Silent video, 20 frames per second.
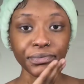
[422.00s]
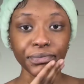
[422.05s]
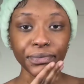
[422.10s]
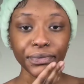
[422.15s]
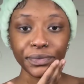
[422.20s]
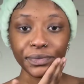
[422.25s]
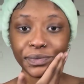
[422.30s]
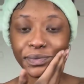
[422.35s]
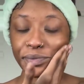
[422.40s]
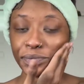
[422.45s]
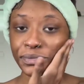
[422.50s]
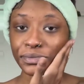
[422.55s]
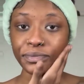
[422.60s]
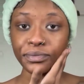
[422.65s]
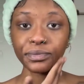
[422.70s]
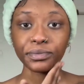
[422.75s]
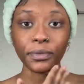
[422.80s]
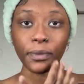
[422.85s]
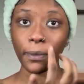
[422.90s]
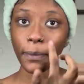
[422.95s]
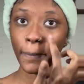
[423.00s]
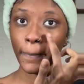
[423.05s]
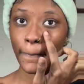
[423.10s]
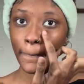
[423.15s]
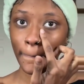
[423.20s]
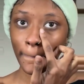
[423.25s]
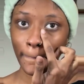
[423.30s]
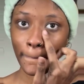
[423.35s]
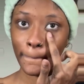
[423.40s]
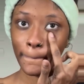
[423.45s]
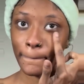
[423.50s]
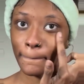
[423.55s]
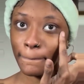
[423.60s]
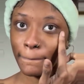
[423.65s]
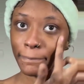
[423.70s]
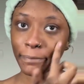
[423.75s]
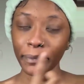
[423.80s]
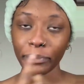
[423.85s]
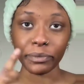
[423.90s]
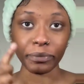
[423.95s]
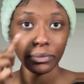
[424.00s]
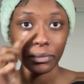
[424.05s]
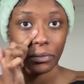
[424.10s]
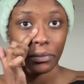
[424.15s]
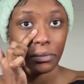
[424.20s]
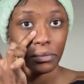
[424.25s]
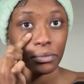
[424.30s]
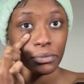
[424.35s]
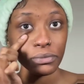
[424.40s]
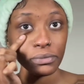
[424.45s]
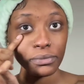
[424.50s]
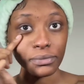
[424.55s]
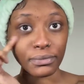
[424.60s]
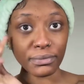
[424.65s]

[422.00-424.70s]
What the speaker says: I really should have told the parents, because what if it did cause a health